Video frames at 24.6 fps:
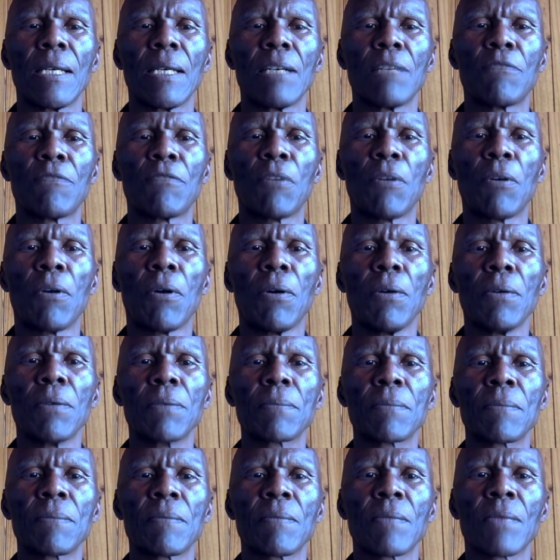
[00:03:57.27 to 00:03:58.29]
4.
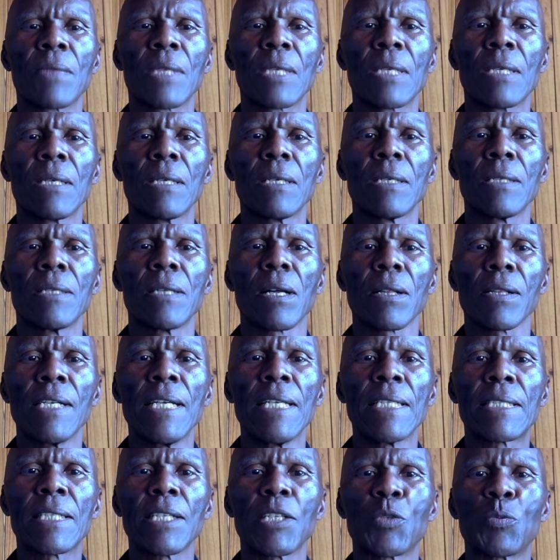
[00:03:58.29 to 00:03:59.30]
The
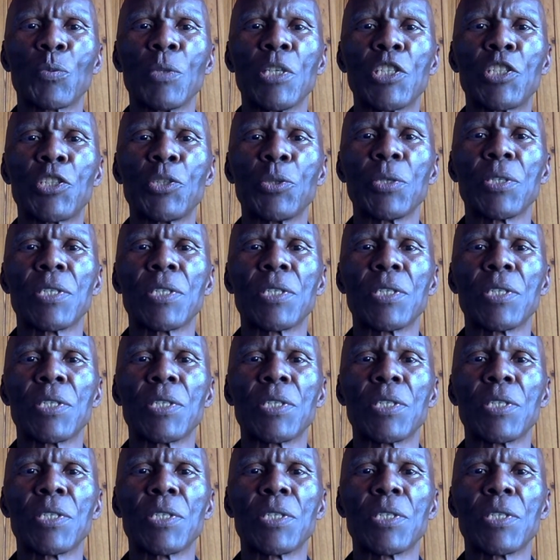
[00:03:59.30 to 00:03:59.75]
rate at which you